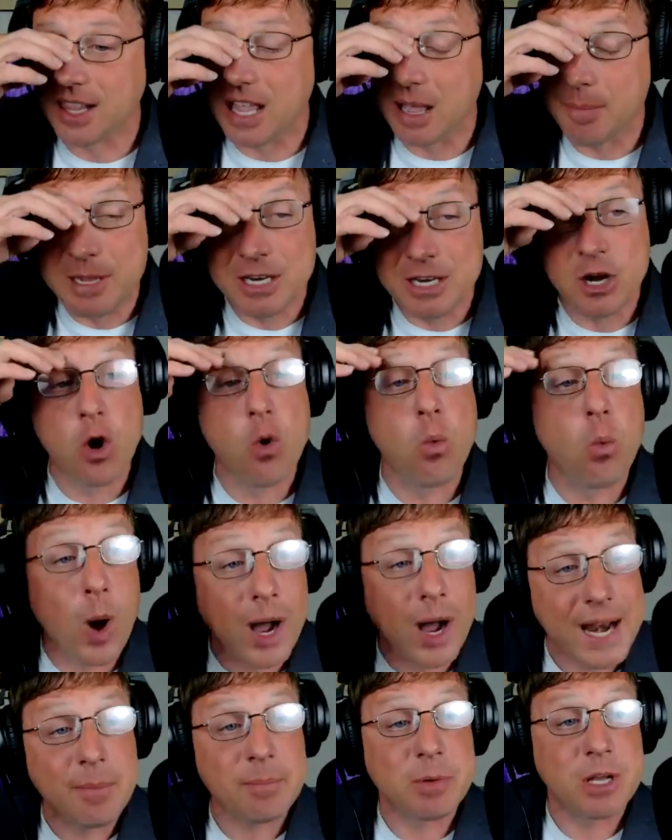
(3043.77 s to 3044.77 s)
Let me know
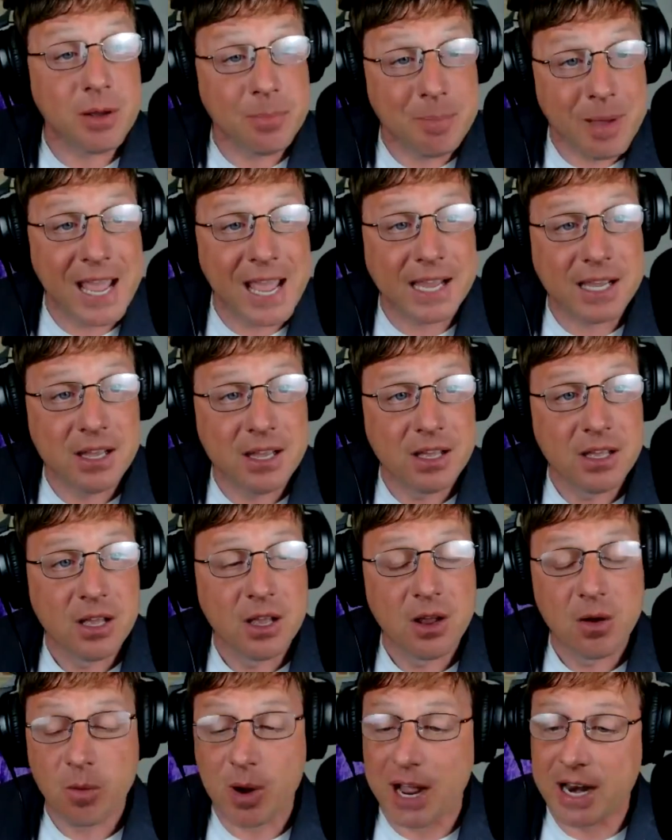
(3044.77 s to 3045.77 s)
what I'm gonna make,
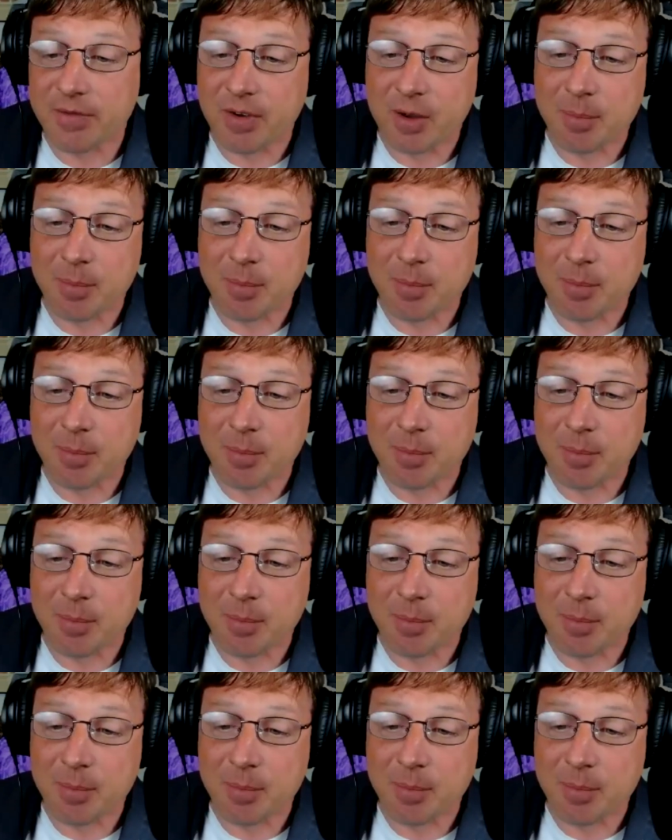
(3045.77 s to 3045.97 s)
right?